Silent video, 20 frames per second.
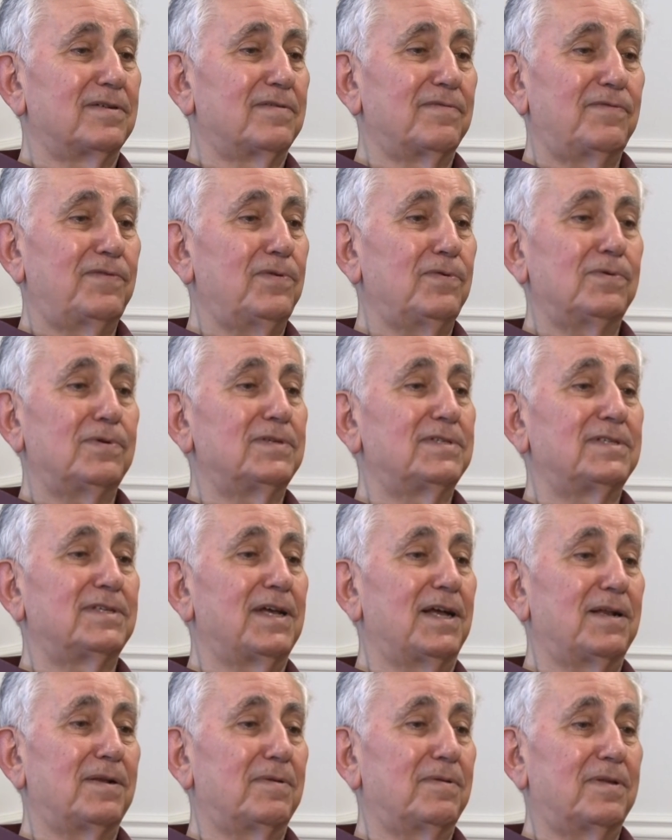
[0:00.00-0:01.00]
fuel
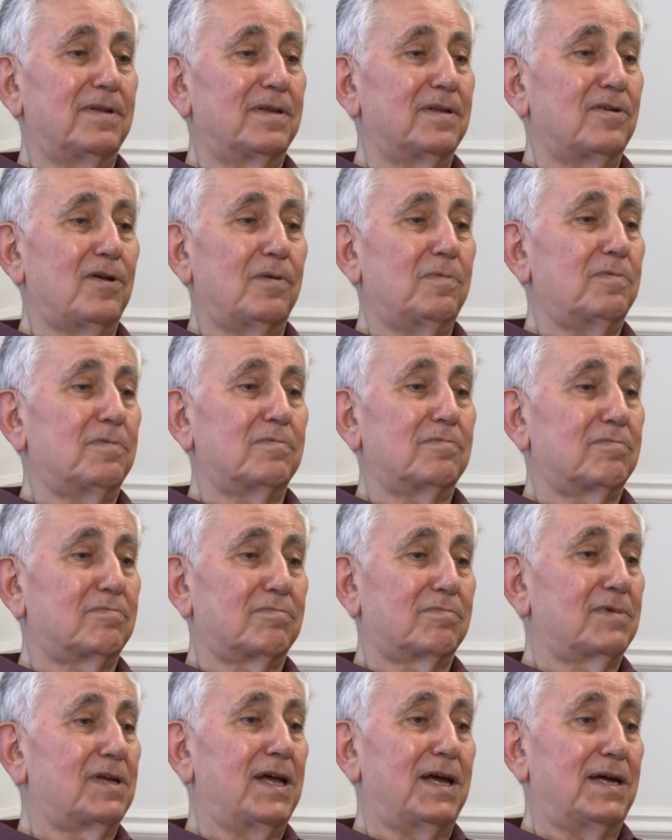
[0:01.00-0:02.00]
cell
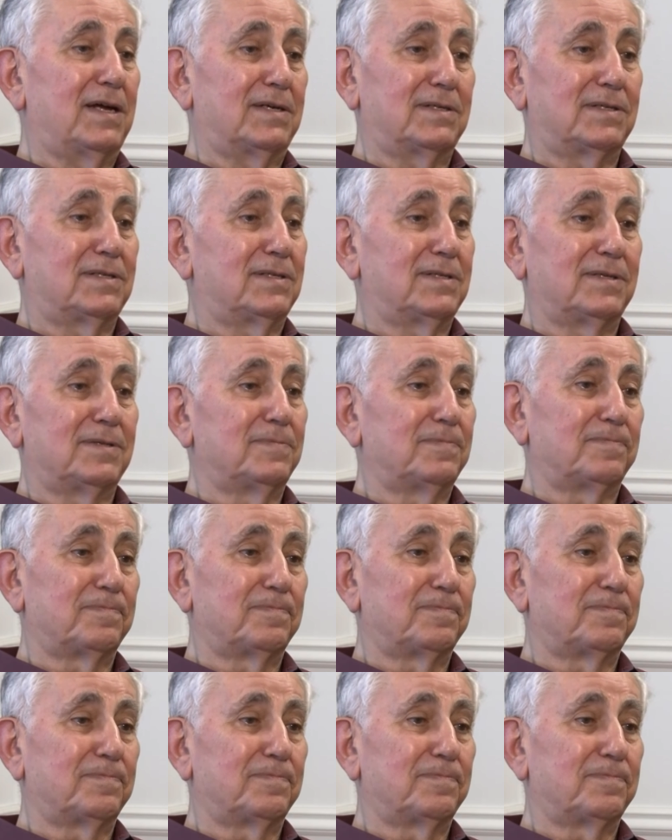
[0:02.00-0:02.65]
cars.